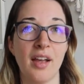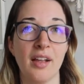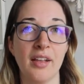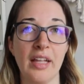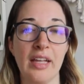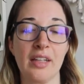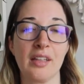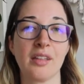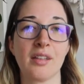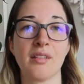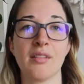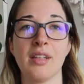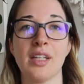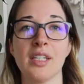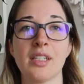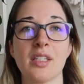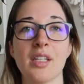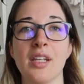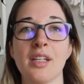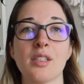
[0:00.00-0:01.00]
like
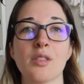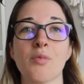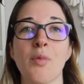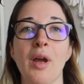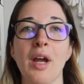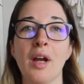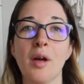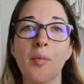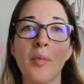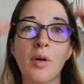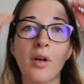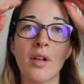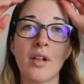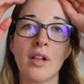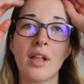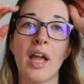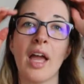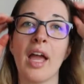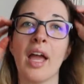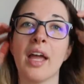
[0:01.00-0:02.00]
it's wearable
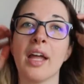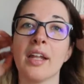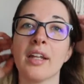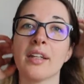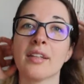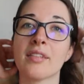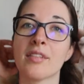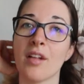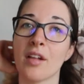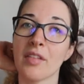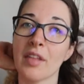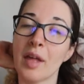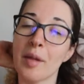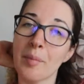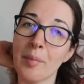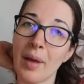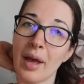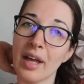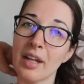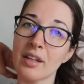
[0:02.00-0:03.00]
and it's not
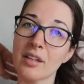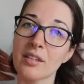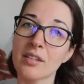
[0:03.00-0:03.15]
that bad.